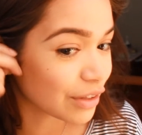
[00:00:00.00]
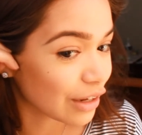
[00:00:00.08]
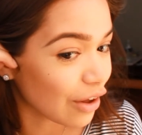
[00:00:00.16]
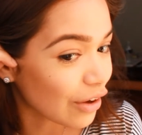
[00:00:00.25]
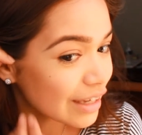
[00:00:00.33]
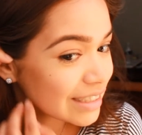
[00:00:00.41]
For
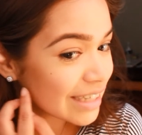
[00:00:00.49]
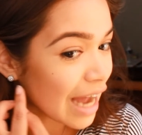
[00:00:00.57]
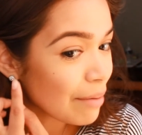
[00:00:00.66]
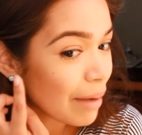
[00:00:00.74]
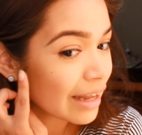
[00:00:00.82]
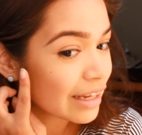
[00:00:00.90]
the longest
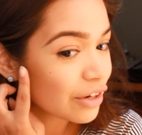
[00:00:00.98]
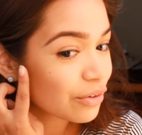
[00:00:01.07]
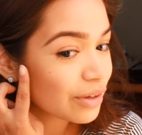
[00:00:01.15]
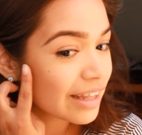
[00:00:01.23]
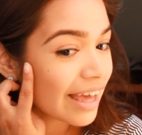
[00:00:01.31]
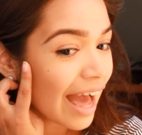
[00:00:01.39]
time, I
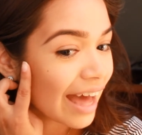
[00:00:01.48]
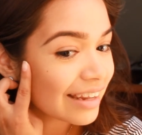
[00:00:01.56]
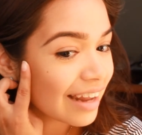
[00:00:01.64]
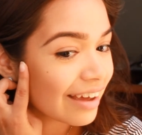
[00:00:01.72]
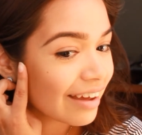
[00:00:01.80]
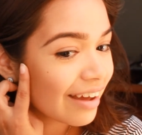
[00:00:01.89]
literally
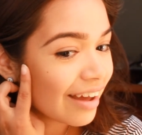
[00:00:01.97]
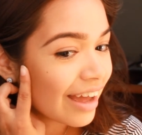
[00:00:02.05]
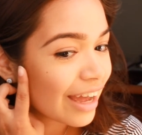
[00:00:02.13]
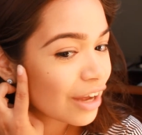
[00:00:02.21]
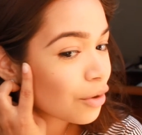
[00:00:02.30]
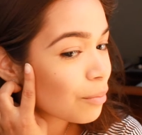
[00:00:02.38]
had
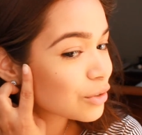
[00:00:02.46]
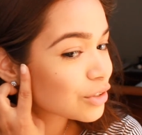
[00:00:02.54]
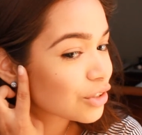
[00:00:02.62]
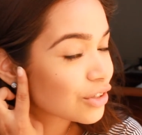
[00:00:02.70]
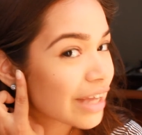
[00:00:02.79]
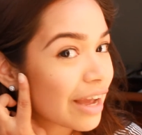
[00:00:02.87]
it
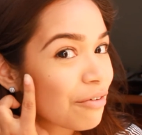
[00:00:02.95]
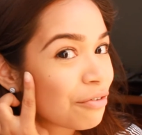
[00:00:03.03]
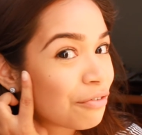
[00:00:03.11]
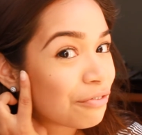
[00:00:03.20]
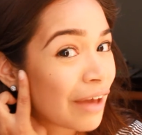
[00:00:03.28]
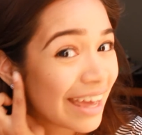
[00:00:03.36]
almost looked like a